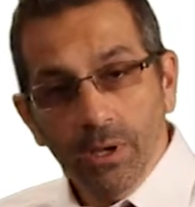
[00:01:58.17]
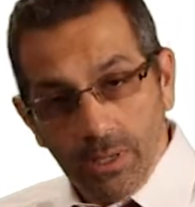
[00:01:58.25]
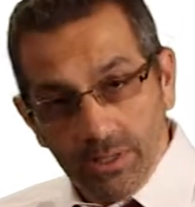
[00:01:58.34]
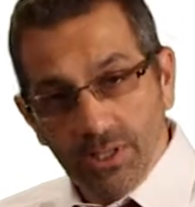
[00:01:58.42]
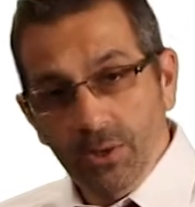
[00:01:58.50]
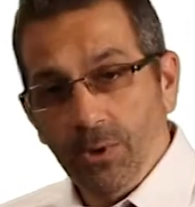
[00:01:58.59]

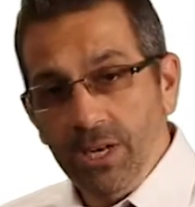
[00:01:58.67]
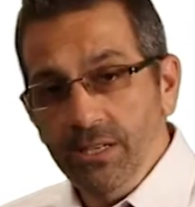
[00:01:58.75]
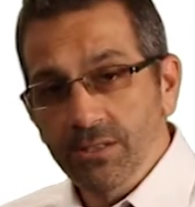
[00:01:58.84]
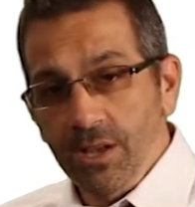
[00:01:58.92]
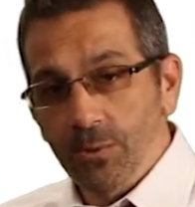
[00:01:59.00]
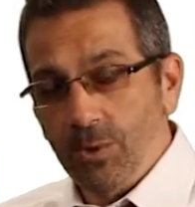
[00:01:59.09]
And see what
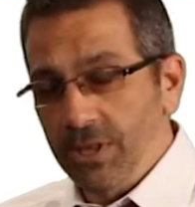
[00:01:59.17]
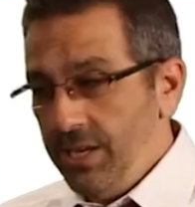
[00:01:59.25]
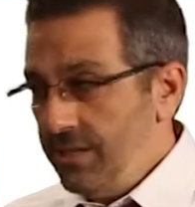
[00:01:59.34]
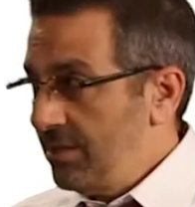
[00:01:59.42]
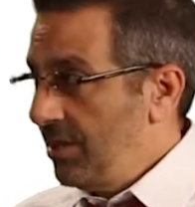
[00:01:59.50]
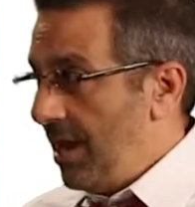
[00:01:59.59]
he's done with
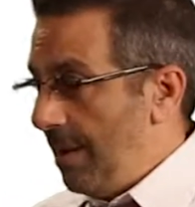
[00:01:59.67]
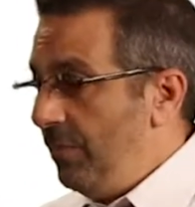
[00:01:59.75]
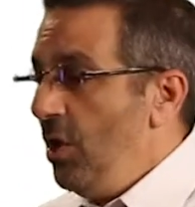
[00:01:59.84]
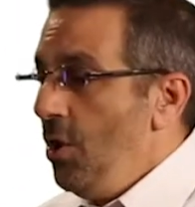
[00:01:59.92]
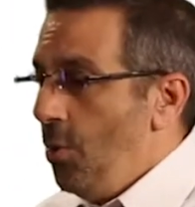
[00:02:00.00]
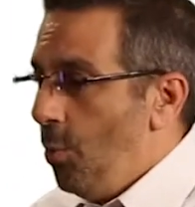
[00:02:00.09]
his time.
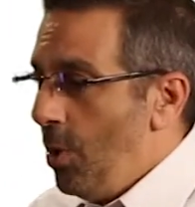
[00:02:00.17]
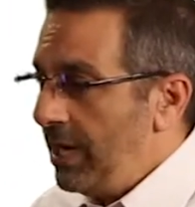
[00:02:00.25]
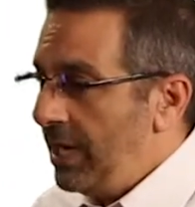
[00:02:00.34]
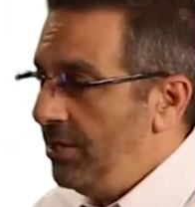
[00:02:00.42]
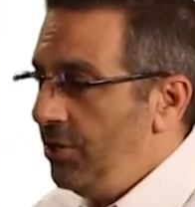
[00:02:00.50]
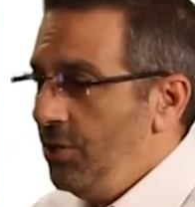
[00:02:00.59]

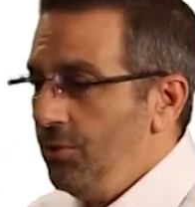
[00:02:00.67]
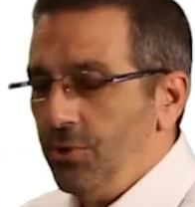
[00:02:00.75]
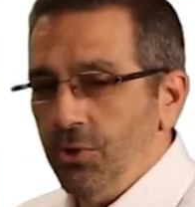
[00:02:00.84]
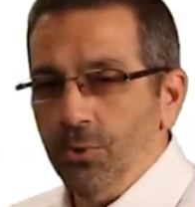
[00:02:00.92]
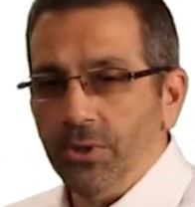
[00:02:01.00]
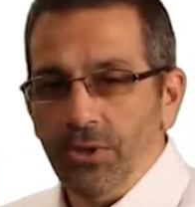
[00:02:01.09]
What can you
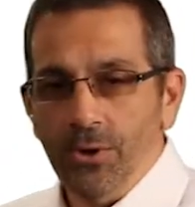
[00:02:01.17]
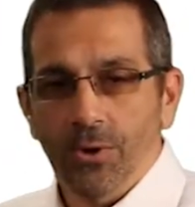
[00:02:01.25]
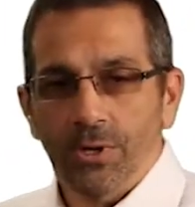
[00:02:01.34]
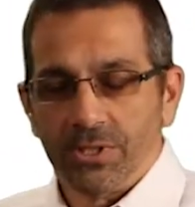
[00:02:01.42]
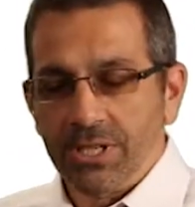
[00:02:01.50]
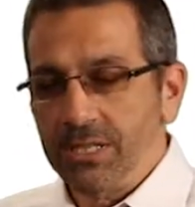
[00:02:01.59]
do with yours?